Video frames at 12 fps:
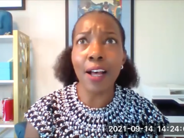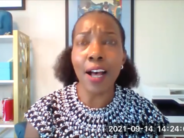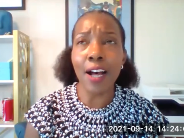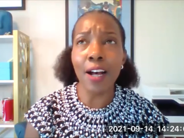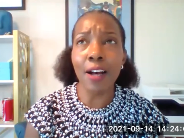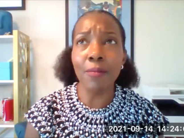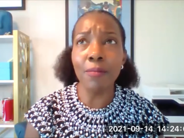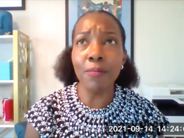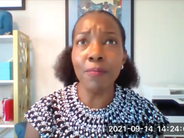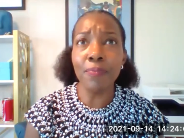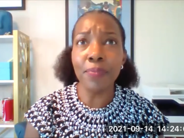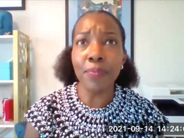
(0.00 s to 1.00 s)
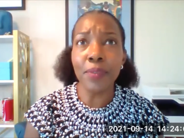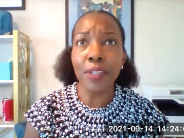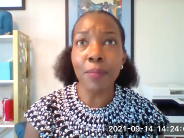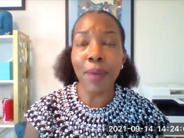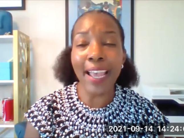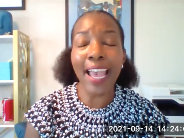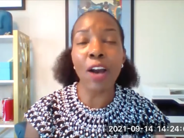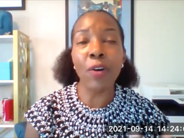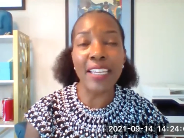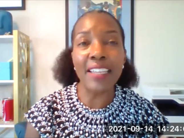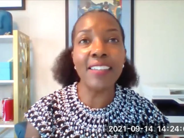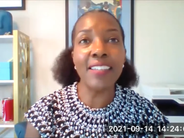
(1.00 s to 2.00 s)
um, by how
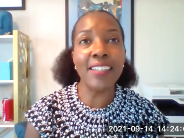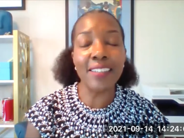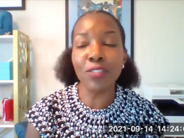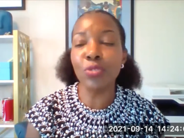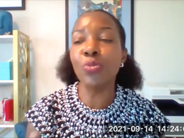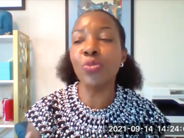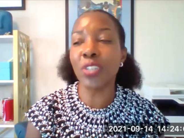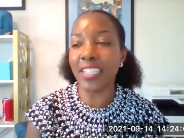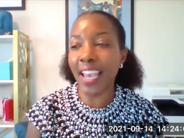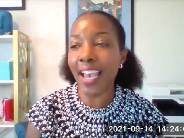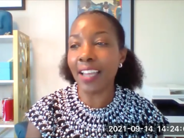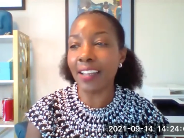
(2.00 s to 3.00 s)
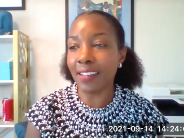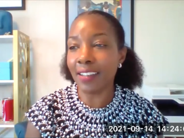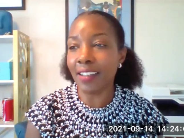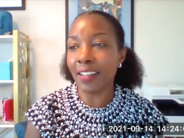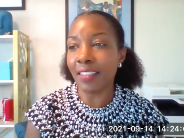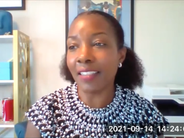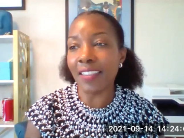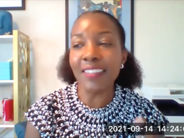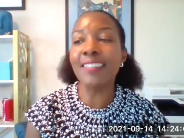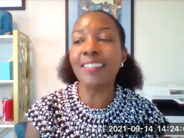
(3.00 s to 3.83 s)
easy it is to forget that this is